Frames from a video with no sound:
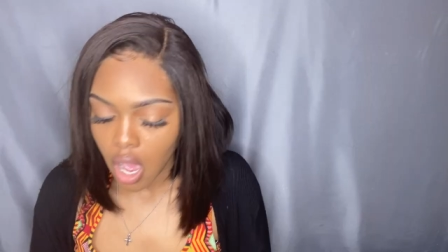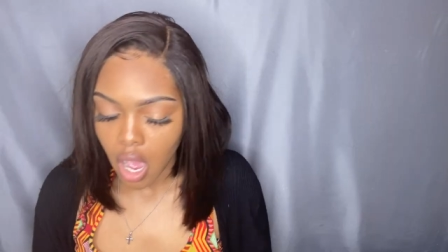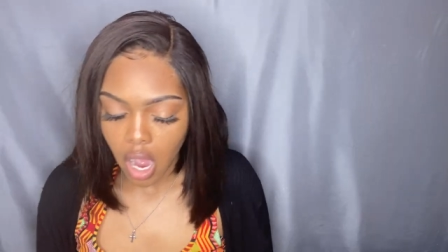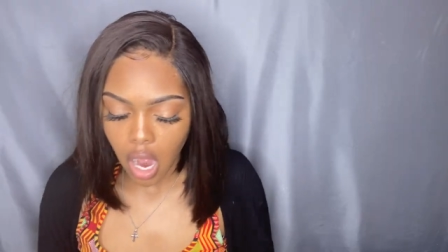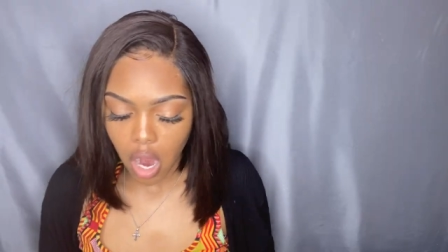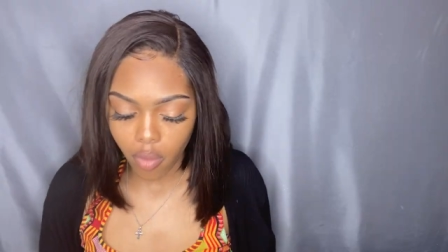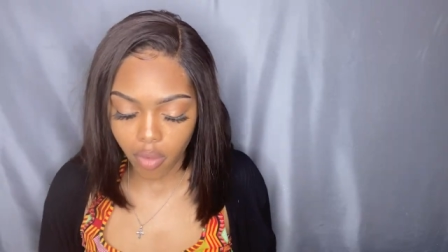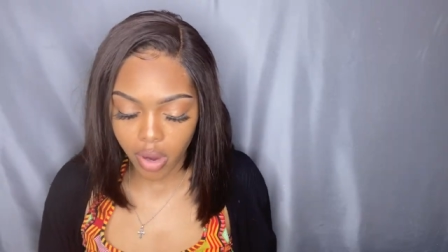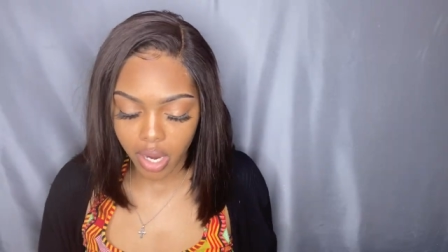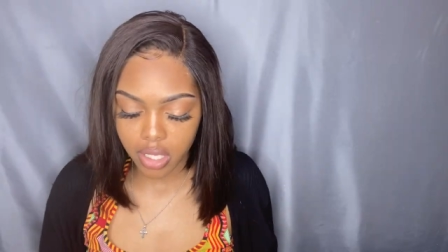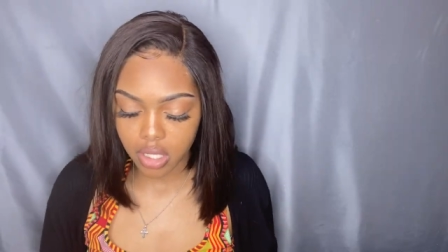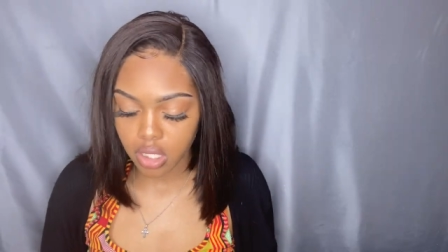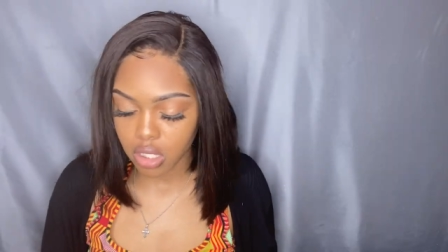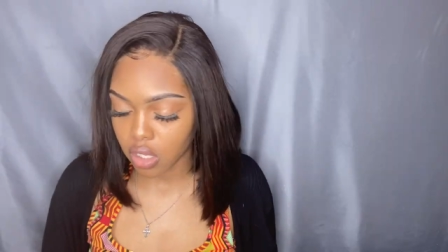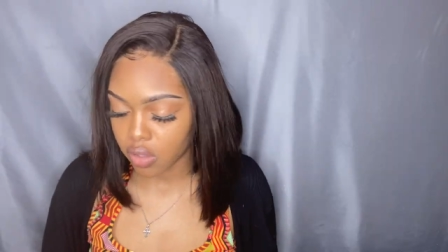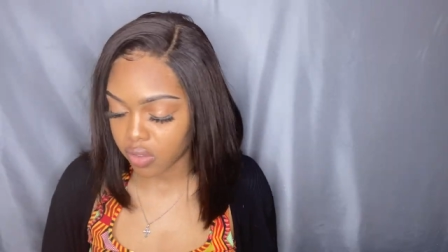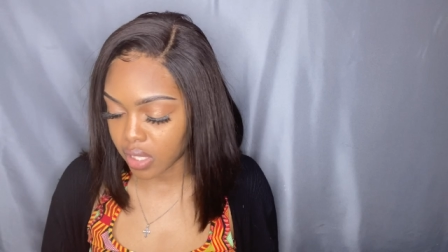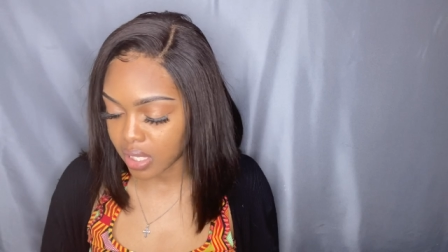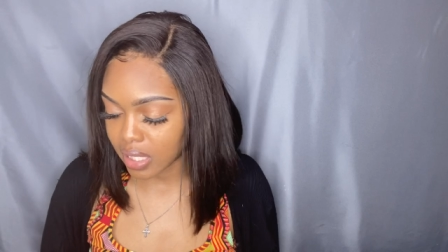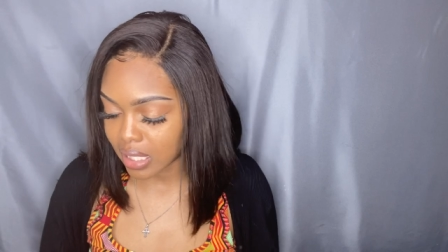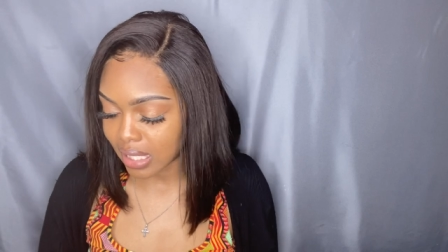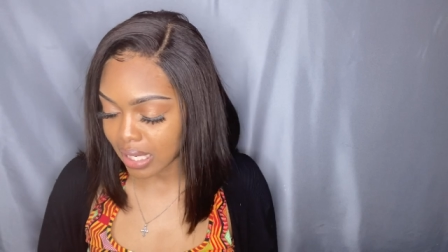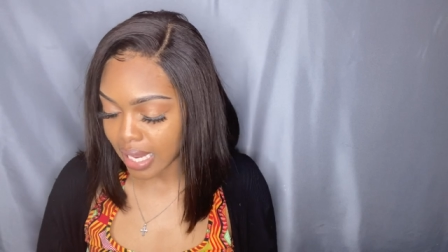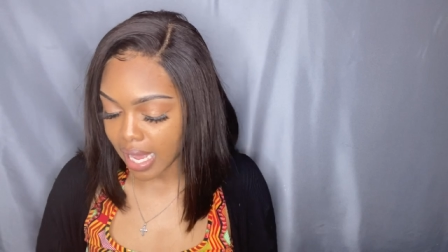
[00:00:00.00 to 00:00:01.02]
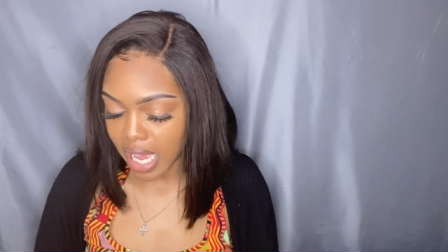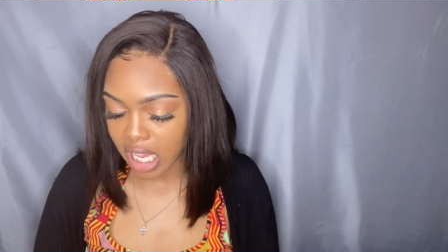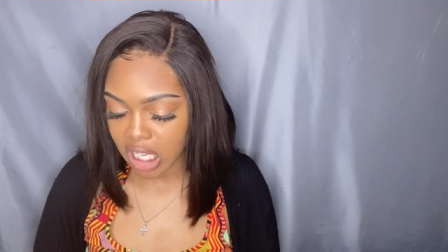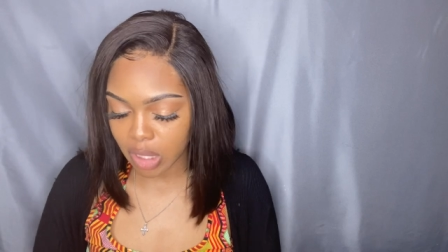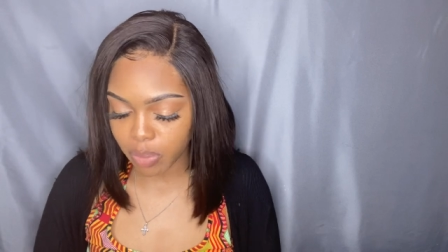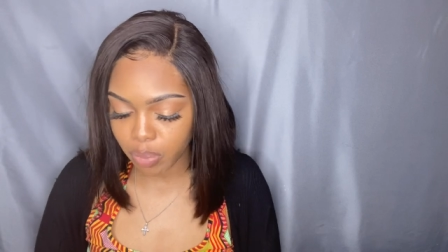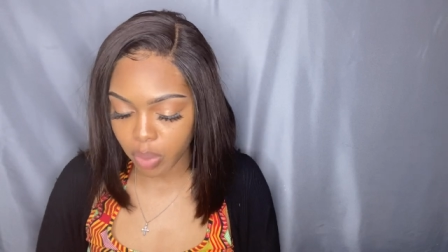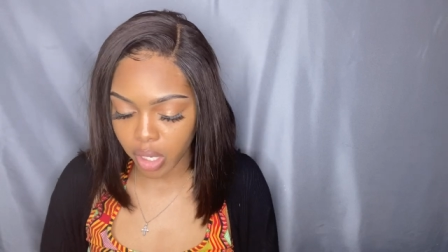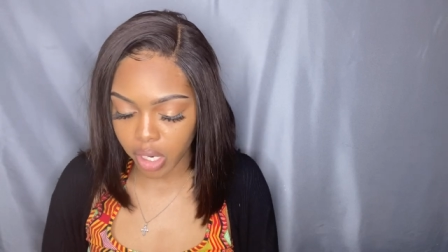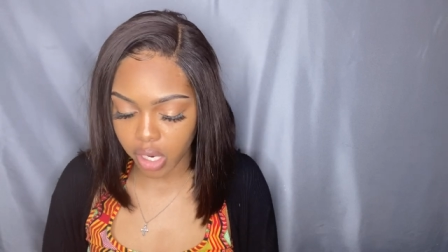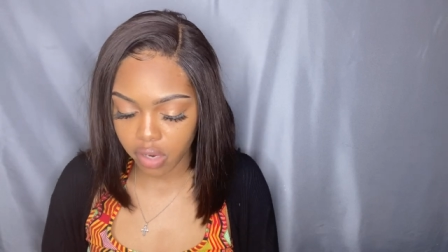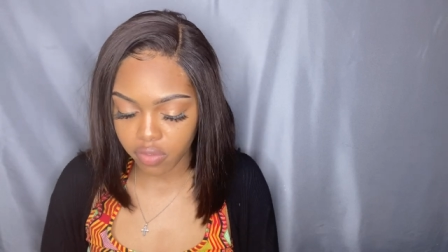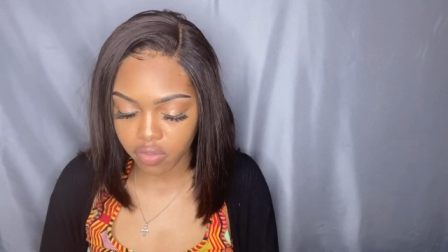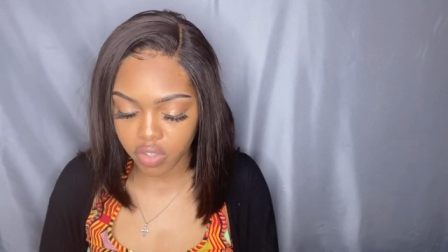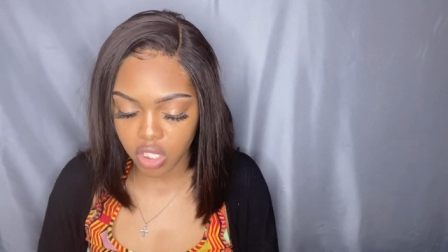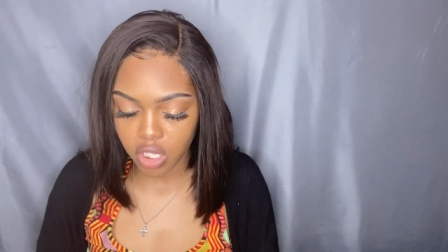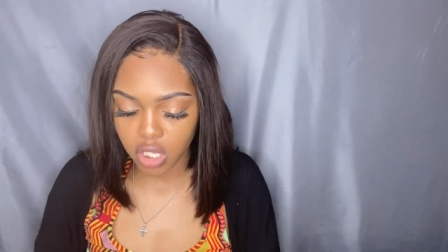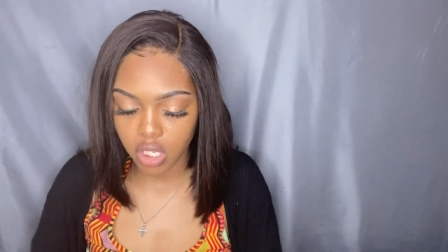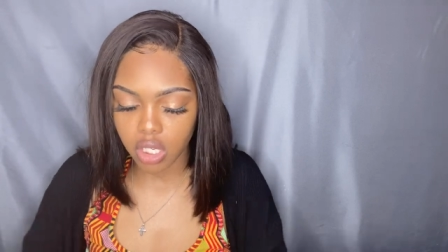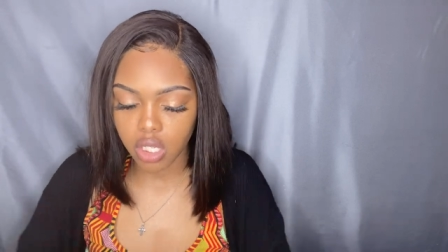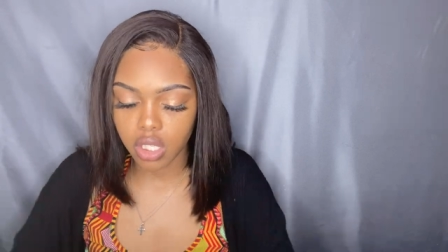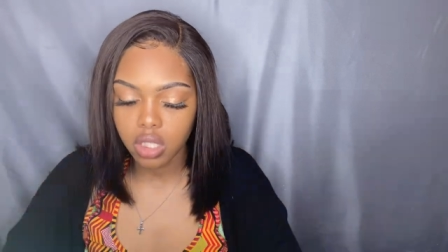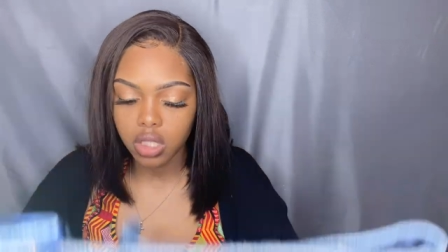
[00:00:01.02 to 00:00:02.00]
all right so these last pair of
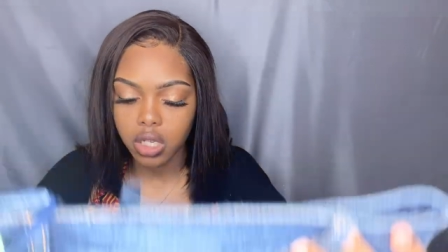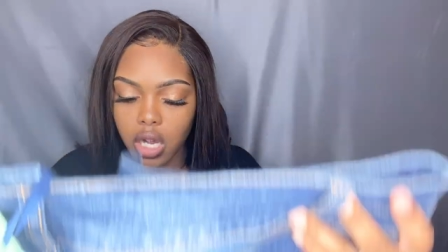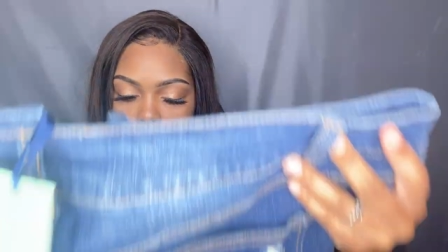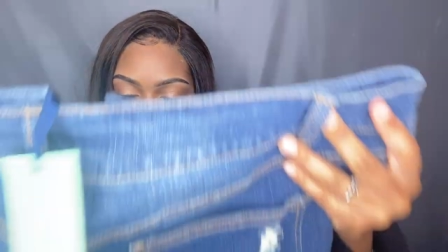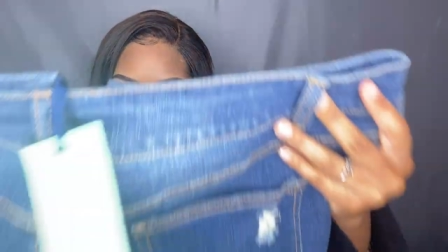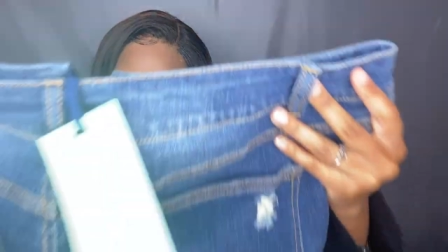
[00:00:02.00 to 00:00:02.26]
jeans are